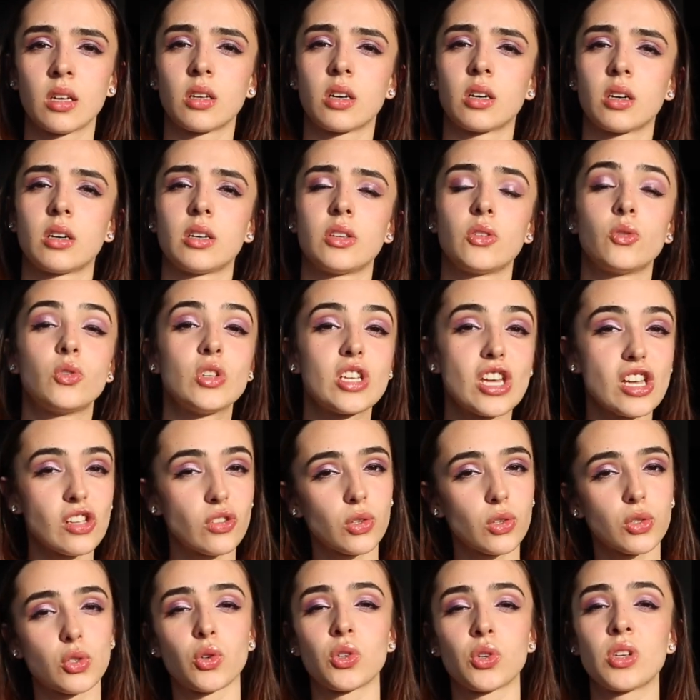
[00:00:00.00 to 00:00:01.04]
You need
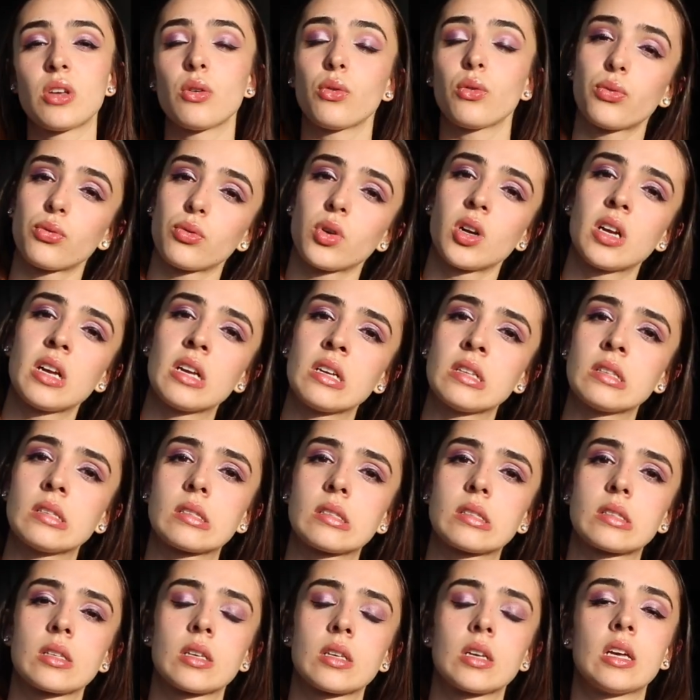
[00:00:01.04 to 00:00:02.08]
to do new
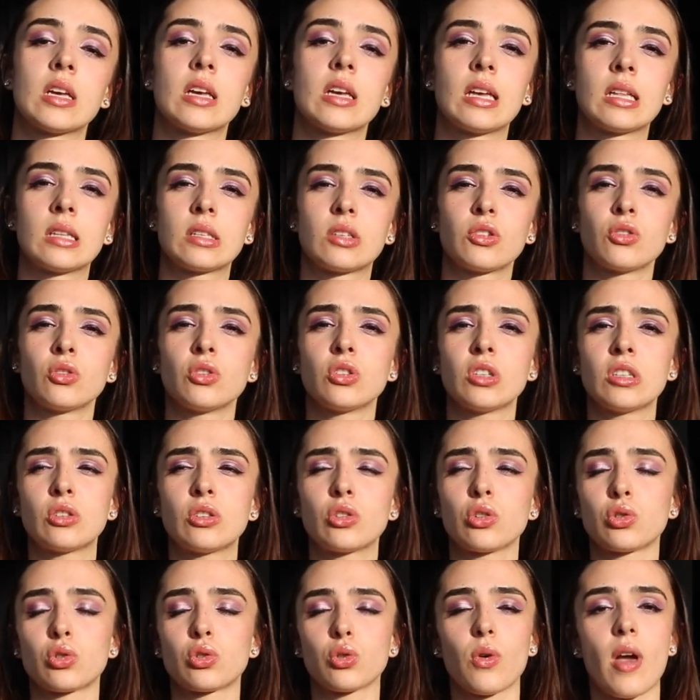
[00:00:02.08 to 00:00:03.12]
friends, and you need
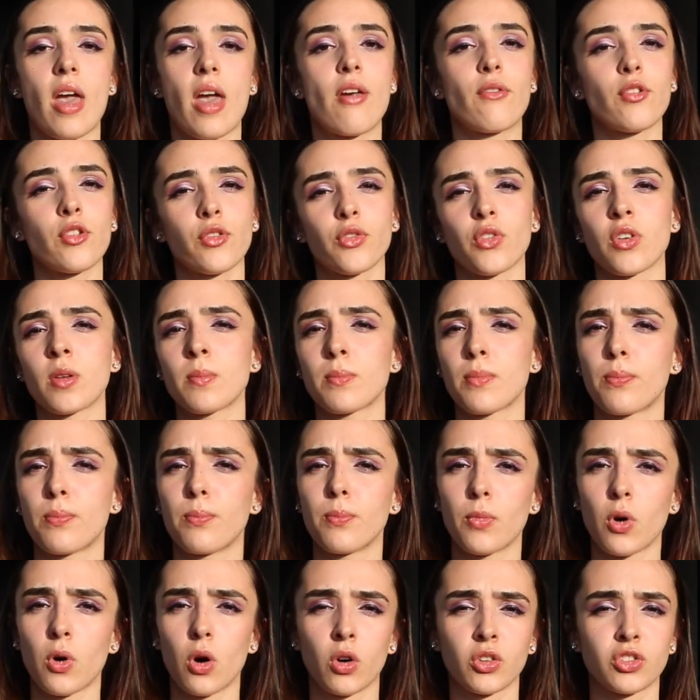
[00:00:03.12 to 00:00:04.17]
to do everything
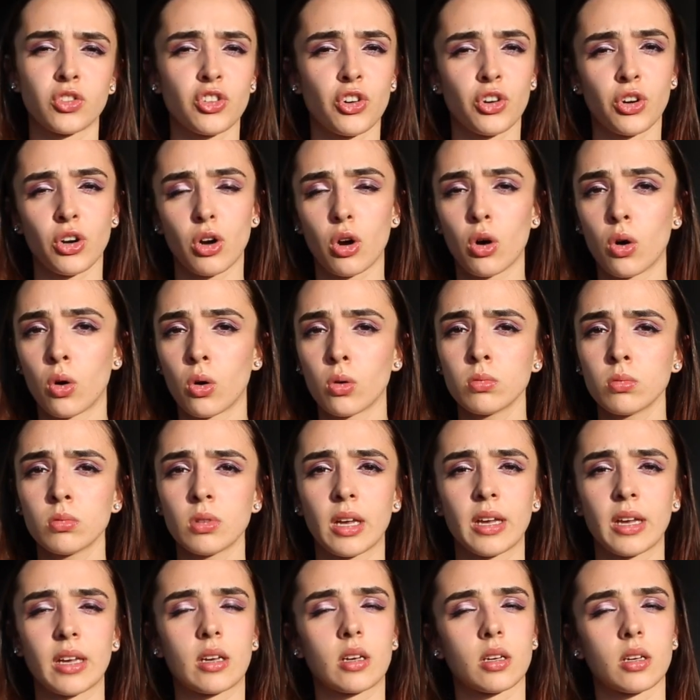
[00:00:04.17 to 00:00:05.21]
on your own,
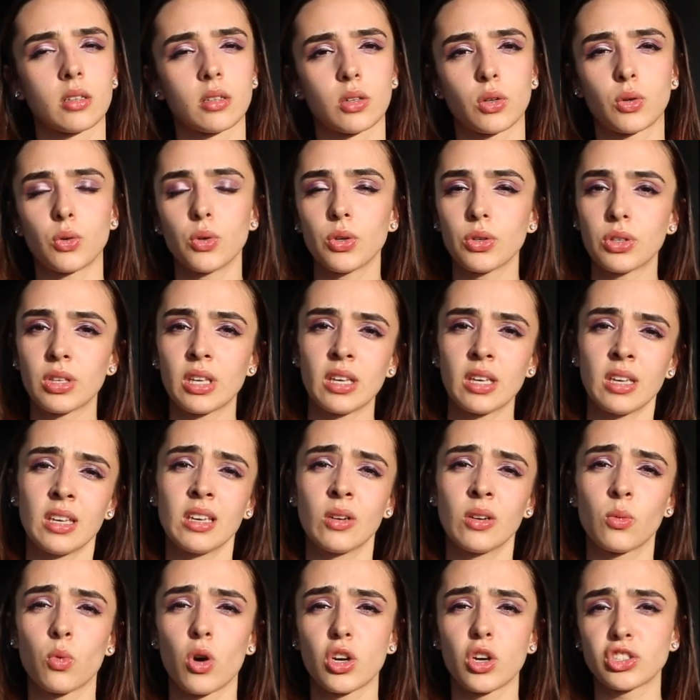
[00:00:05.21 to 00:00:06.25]
like
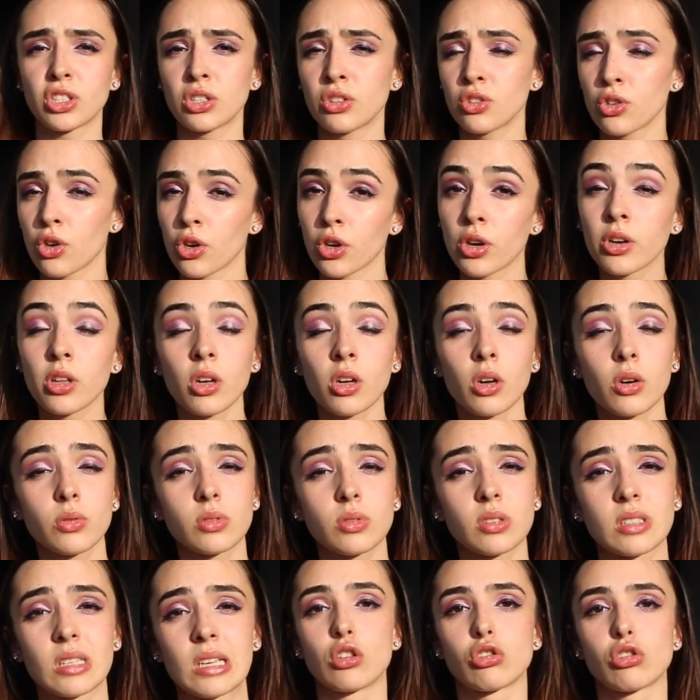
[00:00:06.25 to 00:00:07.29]
cooking, washing your
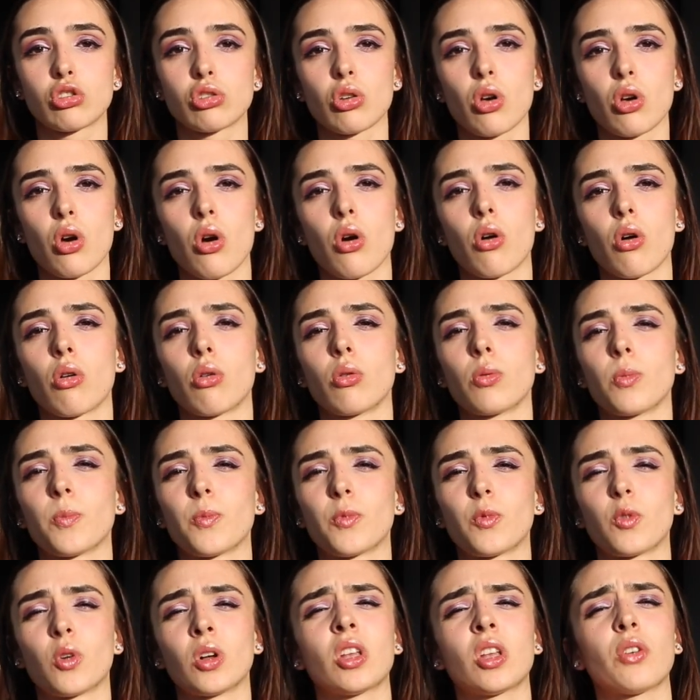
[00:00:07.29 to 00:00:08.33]
clothes. So
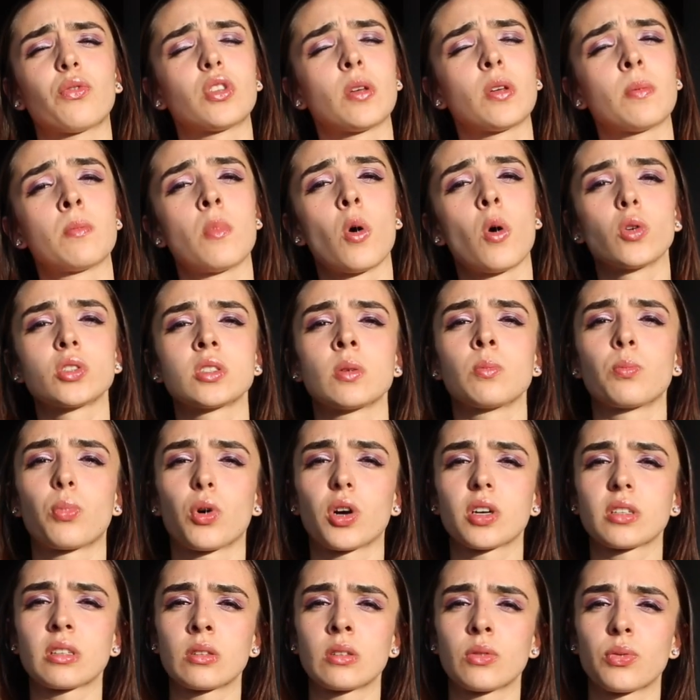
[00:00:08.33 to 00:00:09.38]
one of the most
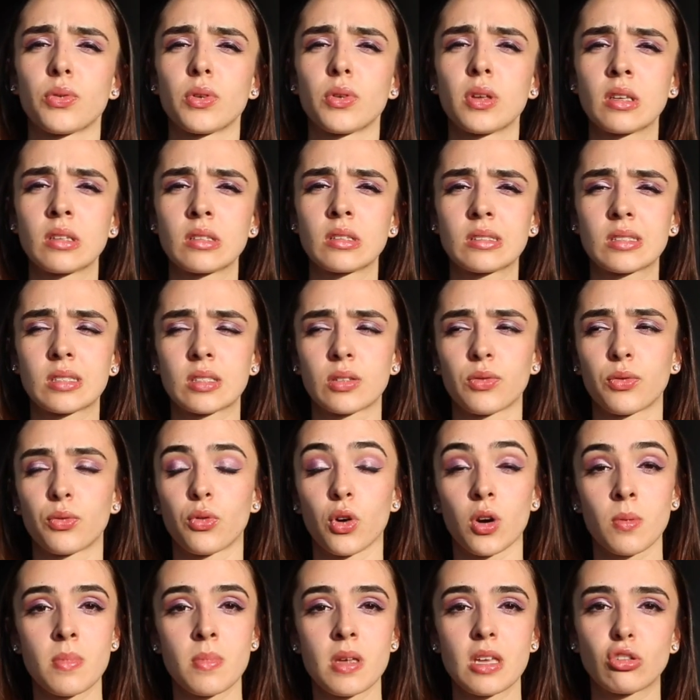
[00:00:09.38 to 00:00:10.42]
important things
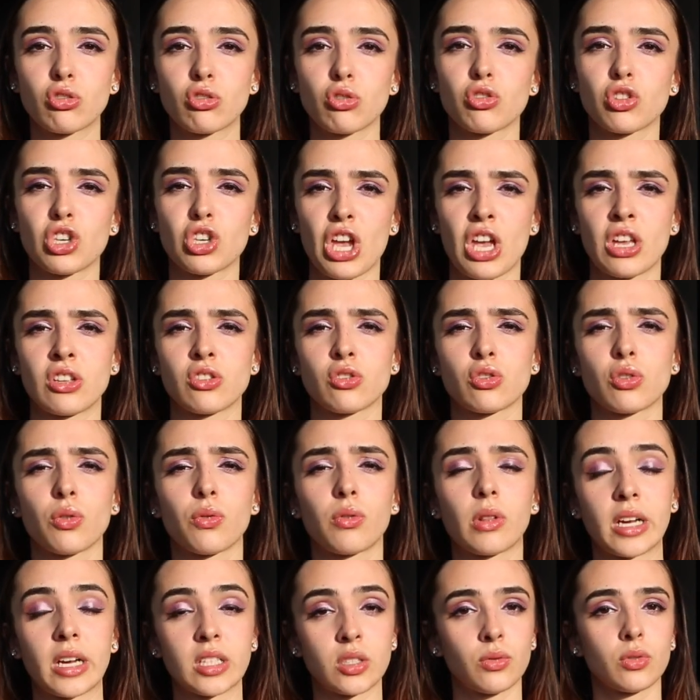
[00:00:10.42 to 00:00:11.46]
for me to change to
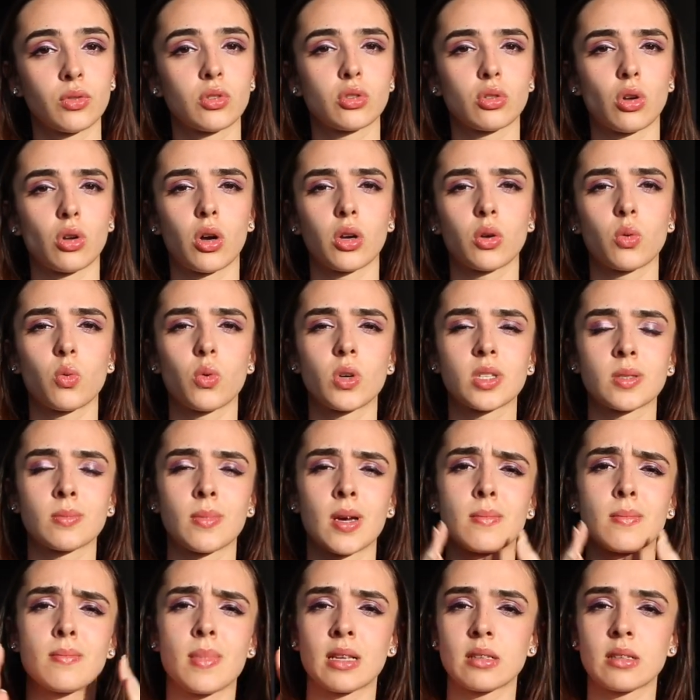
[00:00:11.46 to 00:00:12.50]
Vladivostok was
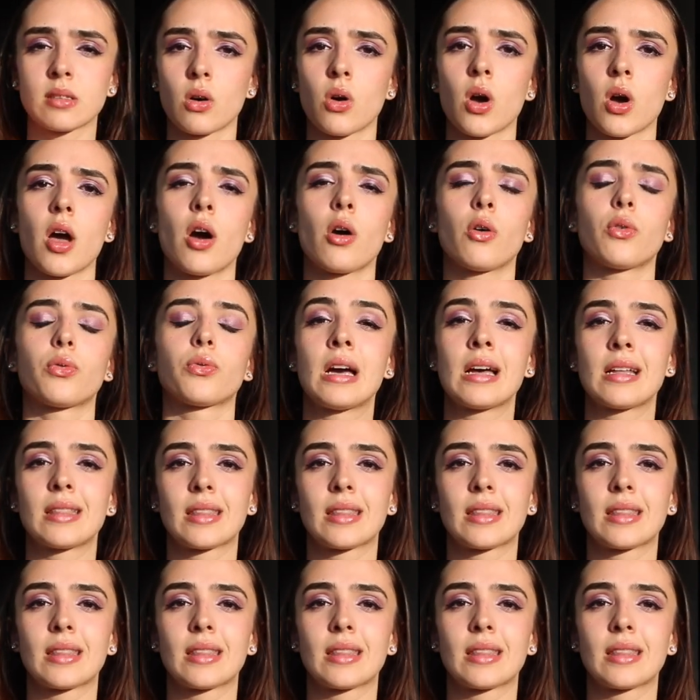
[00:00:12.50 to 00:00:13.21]
my mental health.